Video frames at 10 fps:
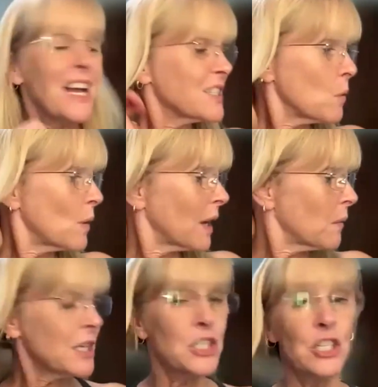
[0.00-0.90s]
So what I
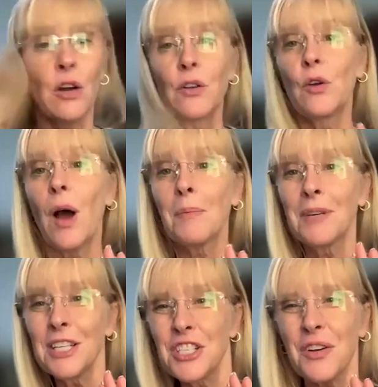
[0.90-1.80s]
want to show you, I'm
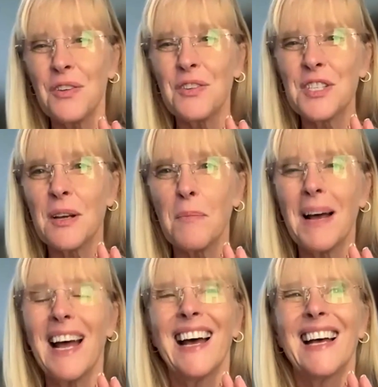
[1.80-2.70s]
going to show you
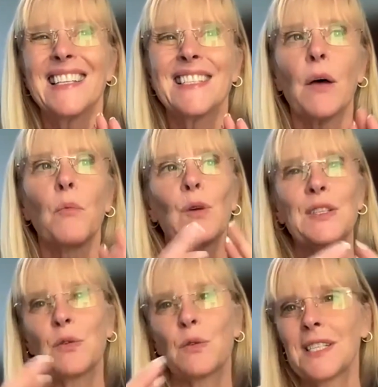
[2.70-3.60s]
some
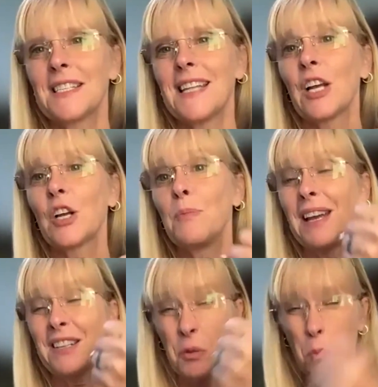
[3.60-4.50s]
resources that could
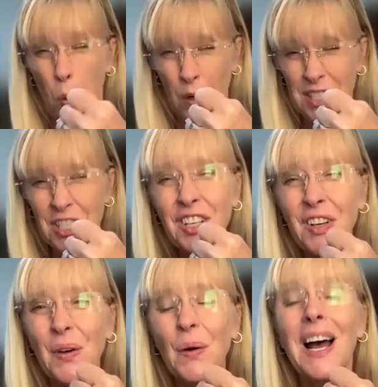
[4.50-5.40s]
be a support to
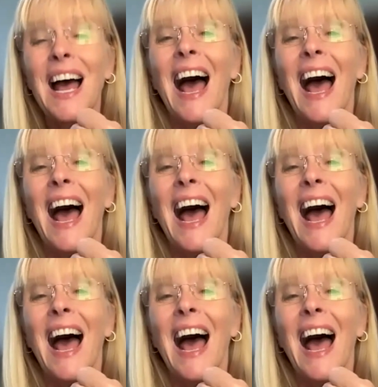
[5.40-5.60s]
you.